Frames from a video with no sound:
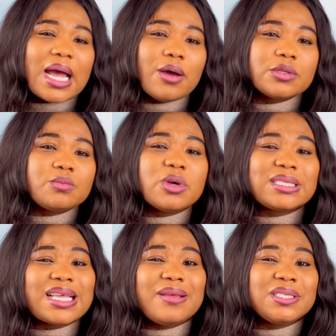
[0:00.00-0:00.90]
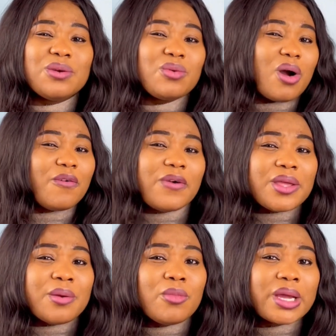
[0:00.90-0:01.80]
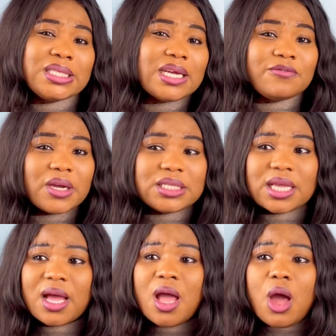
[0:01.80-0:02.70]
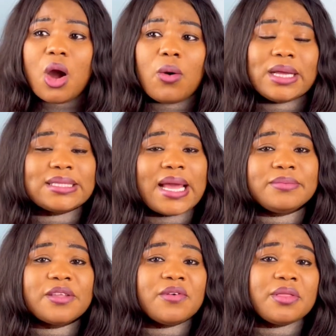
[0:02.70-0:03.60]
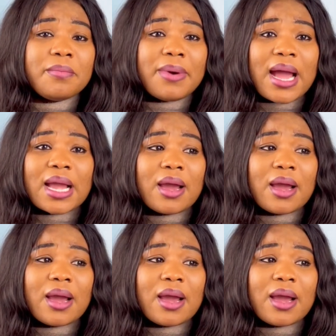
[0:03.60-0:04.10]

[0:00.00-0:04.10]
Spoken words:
house, most times they will offer you a mortgage advisor, or at times even the bank,